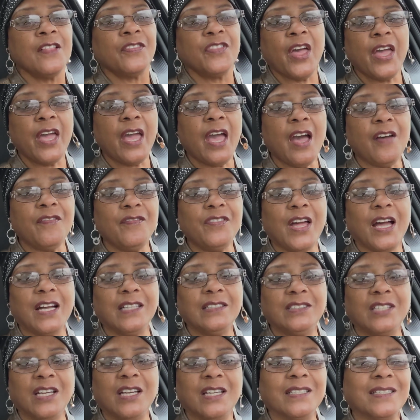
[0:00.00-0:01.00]
They have
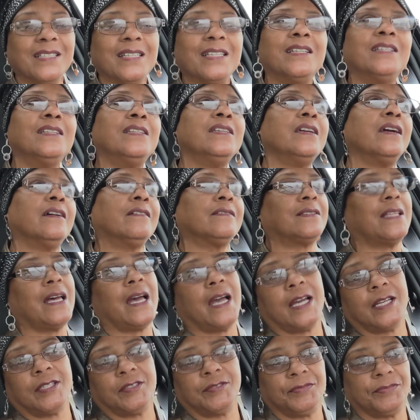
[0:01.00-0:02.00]
not done any of
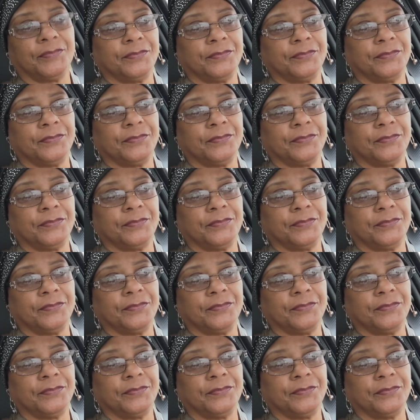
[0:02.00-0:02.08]
that.